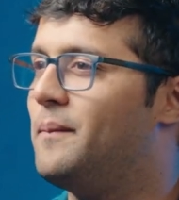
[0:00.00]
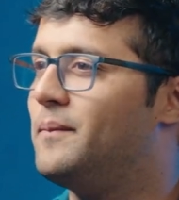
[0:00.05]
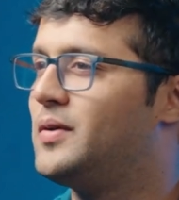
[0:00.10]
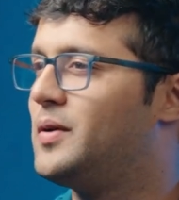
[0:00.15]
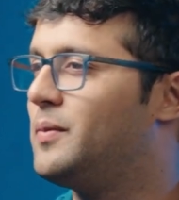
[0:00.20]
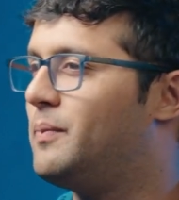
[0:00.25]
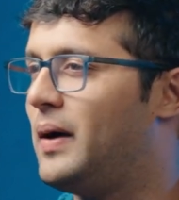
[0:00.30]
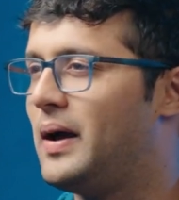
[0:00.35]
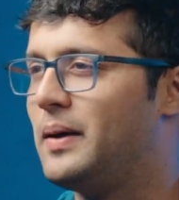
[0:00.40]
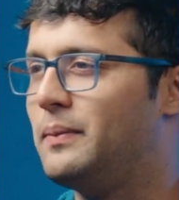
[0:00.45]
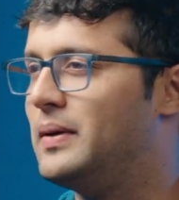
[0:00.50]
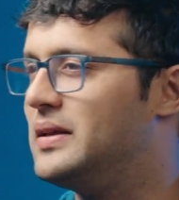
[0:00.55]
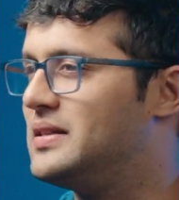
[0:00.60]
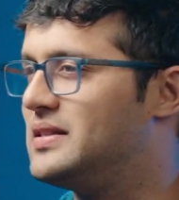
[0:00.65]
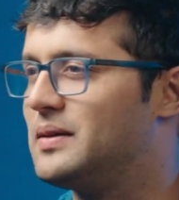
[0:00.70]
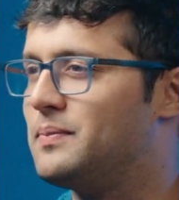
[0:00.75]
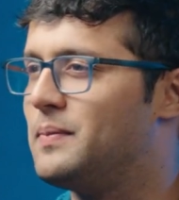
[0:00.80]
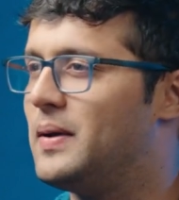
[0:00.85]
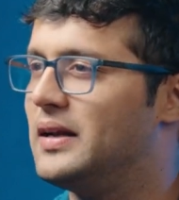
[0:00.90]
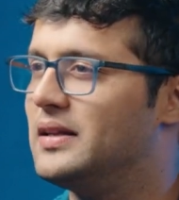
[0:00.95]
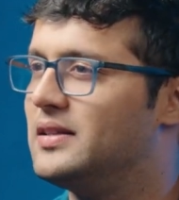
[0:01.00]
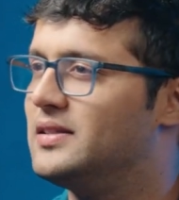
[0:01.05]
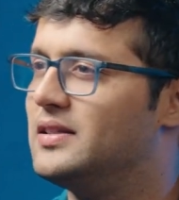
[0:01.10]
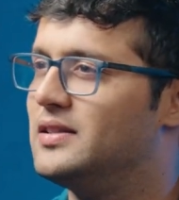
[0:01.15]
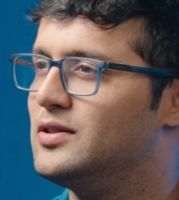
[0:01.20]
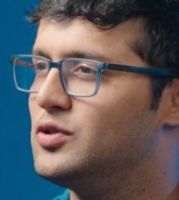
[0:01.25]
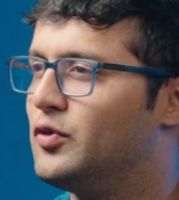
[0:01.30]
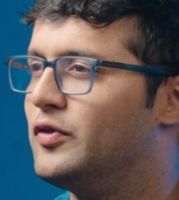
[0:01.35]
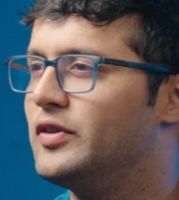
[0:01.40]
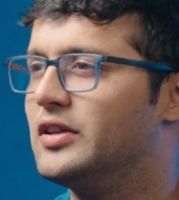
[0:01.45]
to buy basic
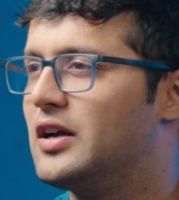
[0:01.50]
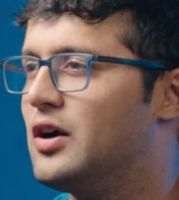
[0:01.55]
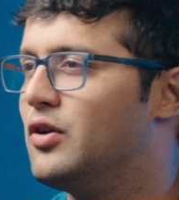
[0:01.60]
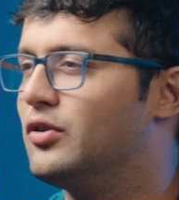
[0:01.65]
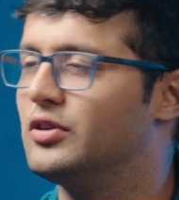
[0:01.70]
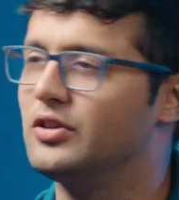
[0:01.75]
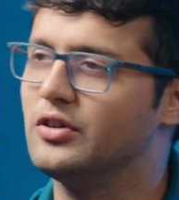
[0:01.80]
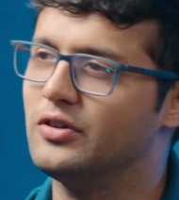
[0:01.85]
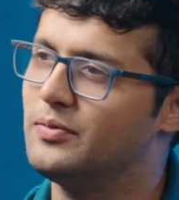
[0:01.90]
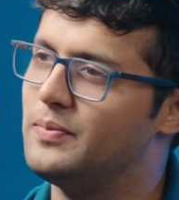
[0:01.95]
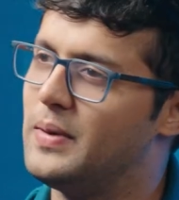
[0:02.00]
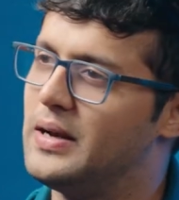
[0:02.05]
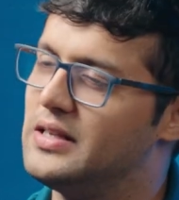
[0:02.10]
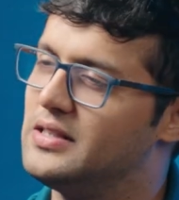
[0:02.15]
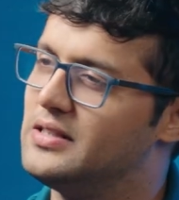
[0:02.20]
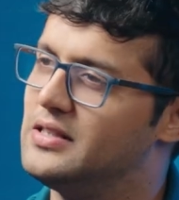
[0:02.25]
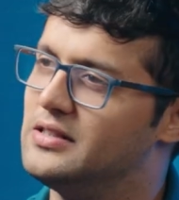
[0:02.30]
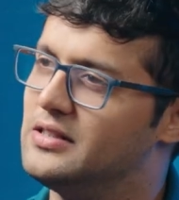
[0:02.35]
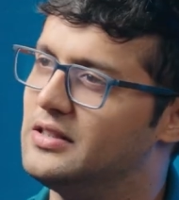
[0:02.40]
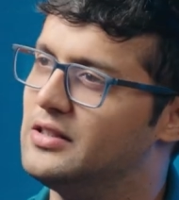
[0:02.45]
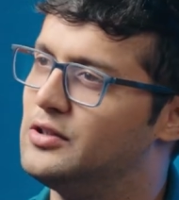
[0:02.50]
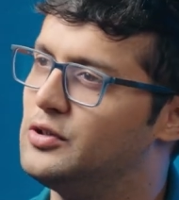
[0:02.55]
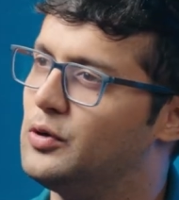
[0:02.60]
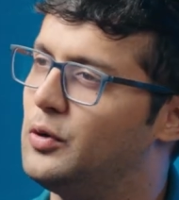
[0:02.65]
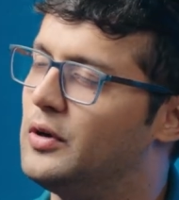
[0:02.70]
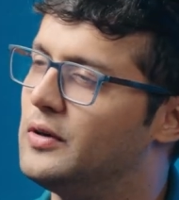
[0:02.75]
medicines, over-the-counter medicines, and so